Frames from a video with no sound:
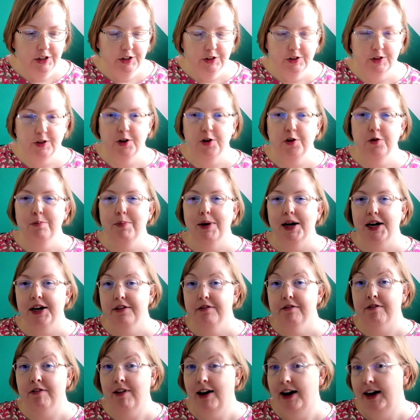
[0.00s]
So you
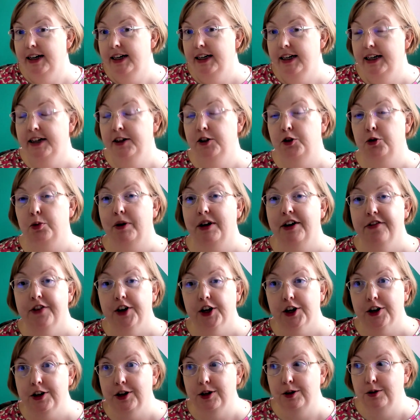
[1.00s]
might write each one of
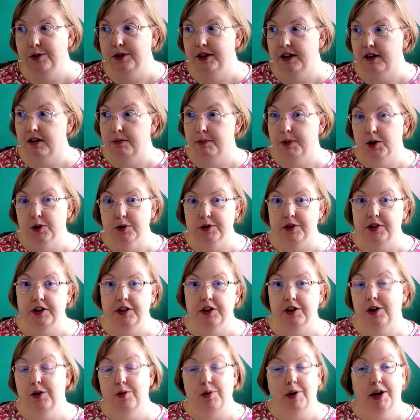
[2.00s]
your codes on a
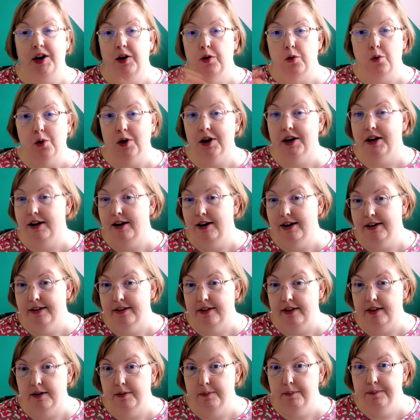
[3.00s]
post-it note and
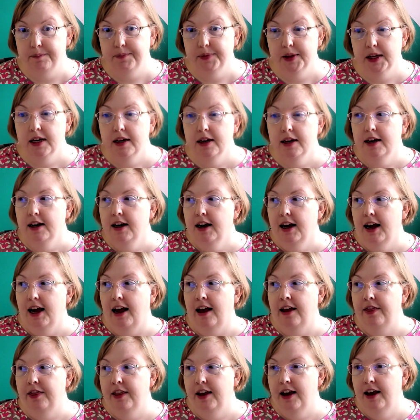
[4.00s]
organize them,
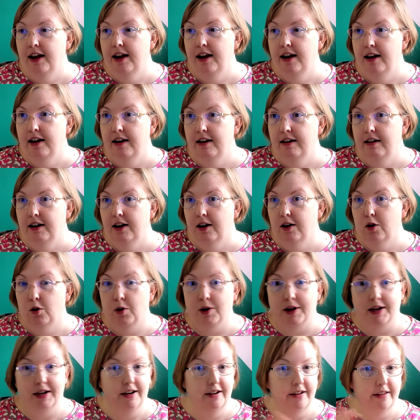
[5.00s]
and then
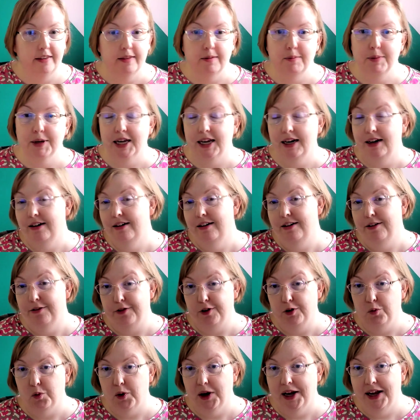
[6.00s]
organize them again a
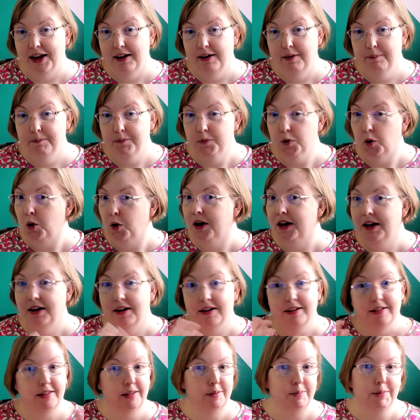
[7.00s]
different way,
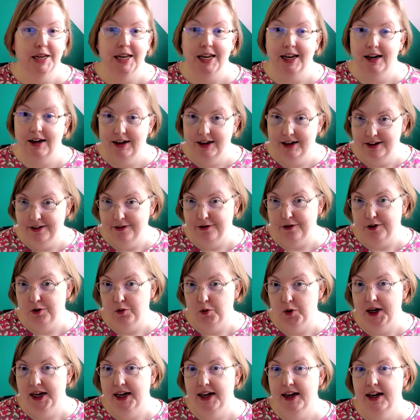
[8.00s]
organize them again a
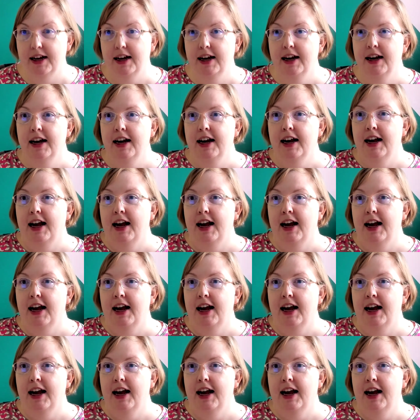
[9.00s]
different way.